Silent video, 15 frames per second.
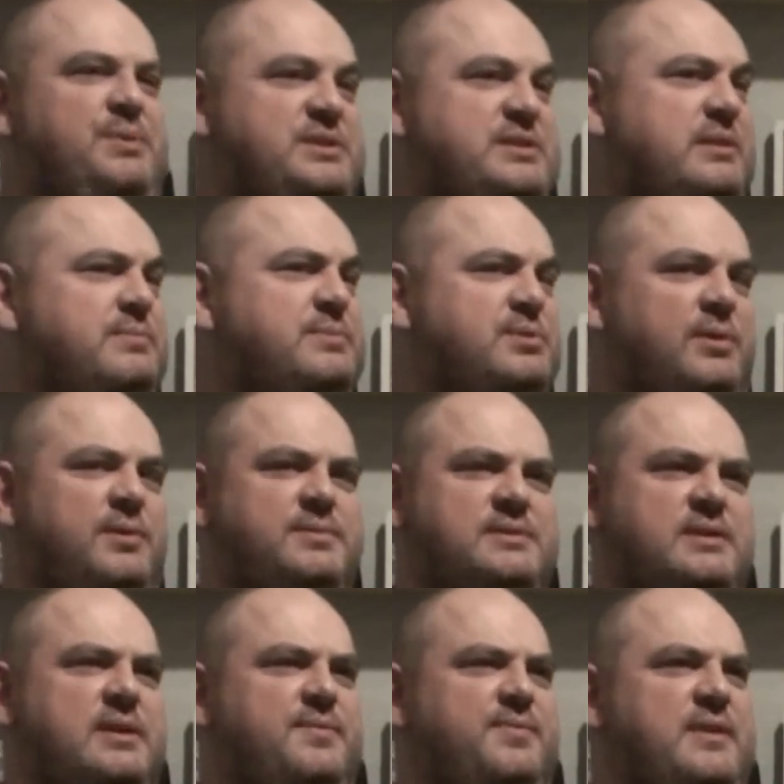But sometimes
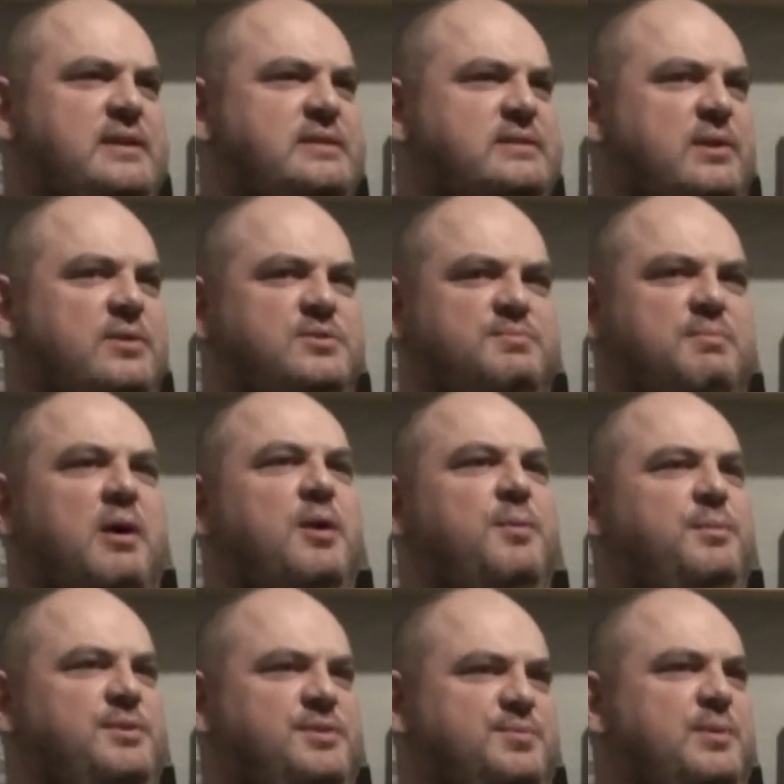there's those
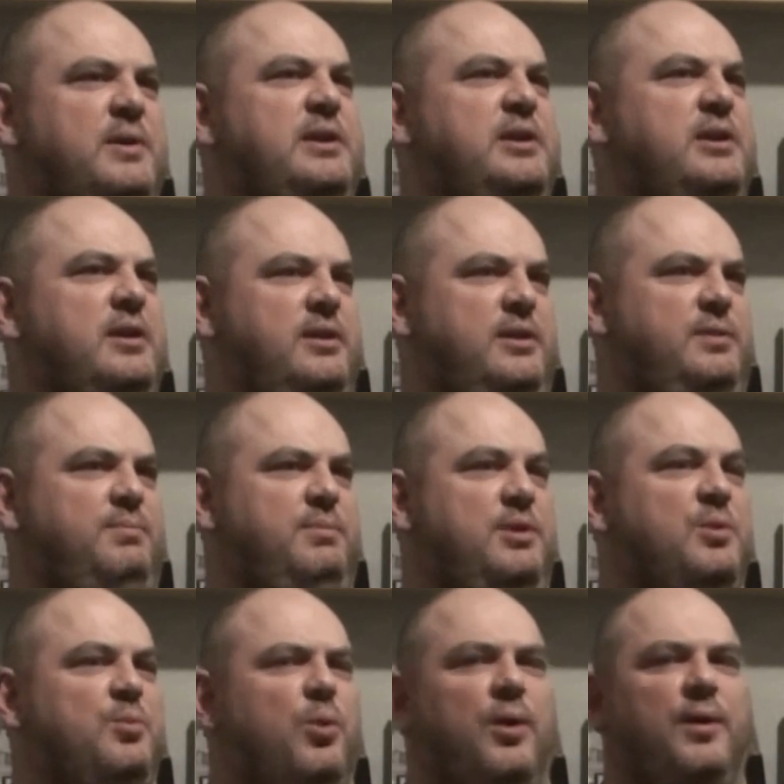moments when
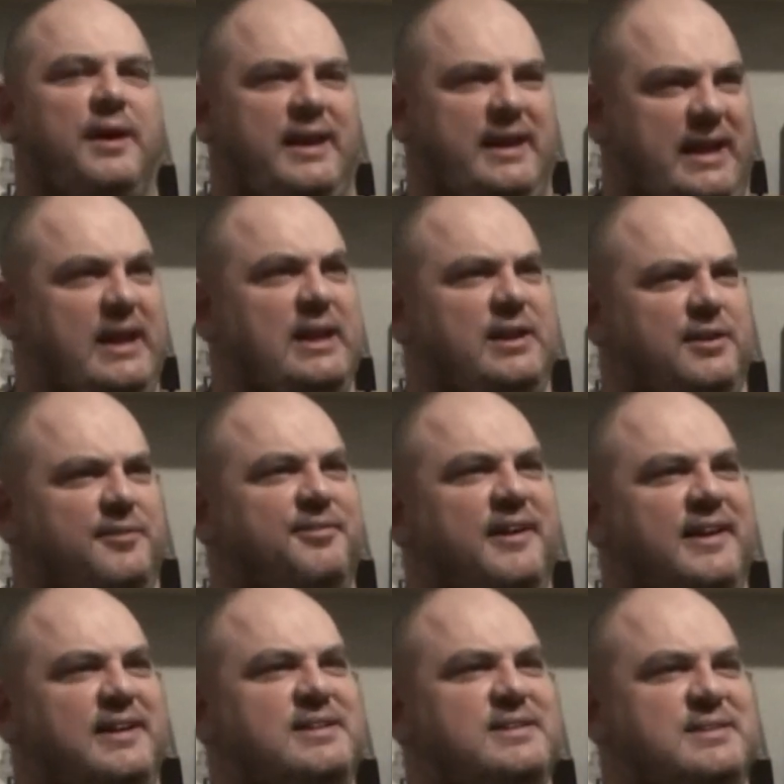you want it in your
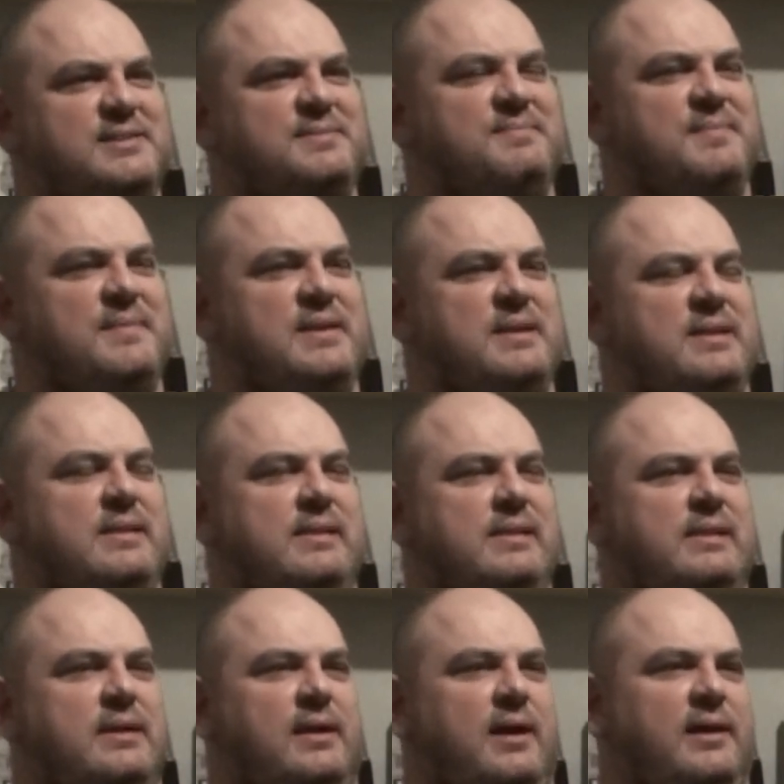face. Yeah.
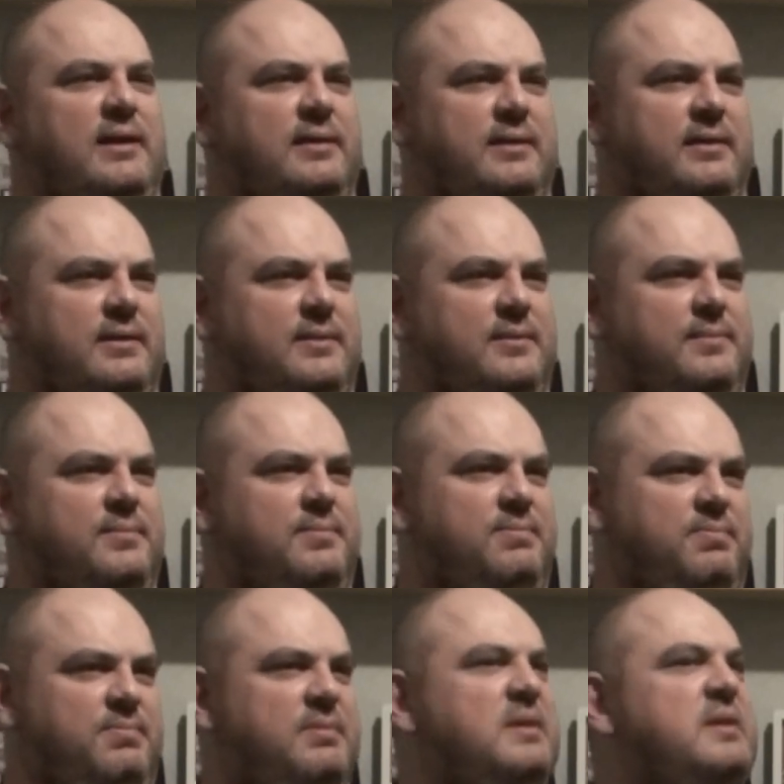On a plane will be
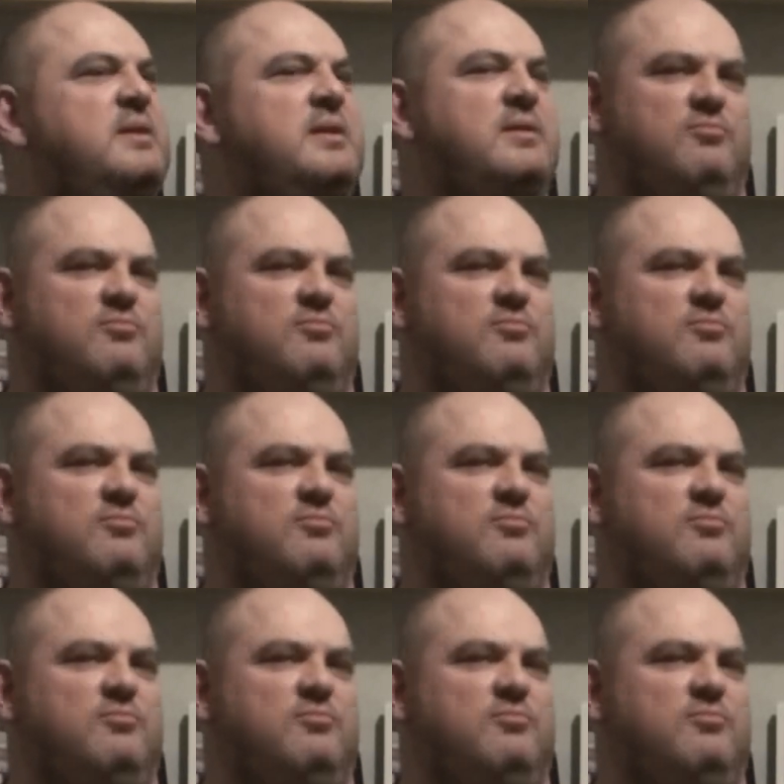that. Yeah.